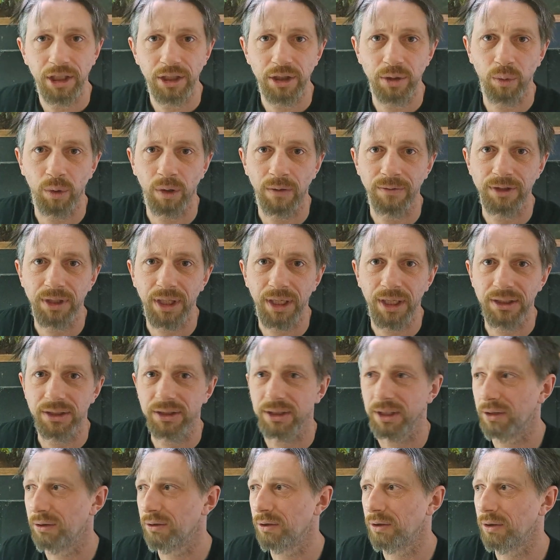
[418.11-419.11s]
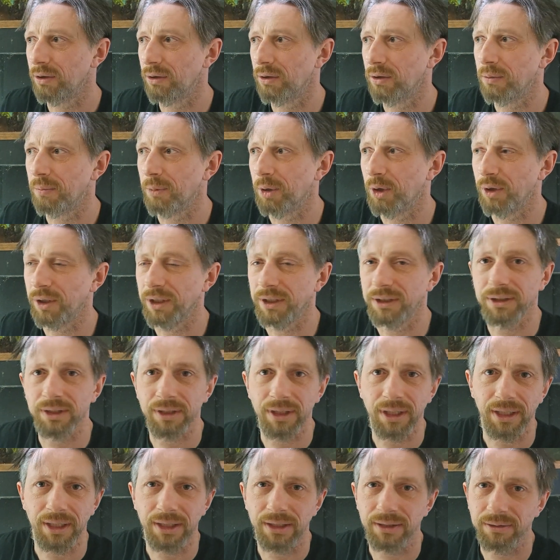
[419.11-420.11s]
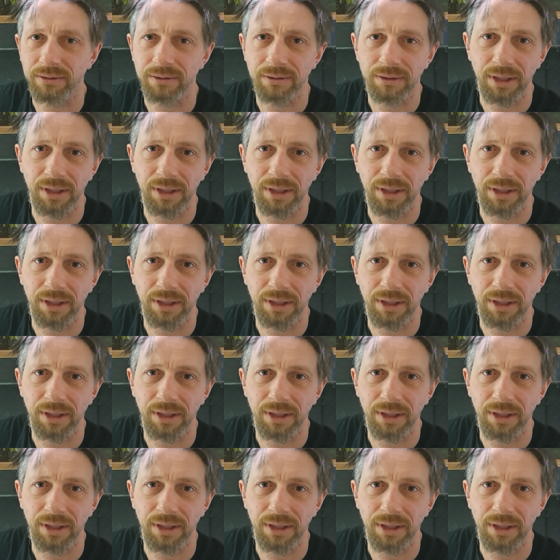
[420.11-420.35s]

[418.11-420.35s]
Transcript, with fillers: dwarf sedge. and I'm going to look more into that and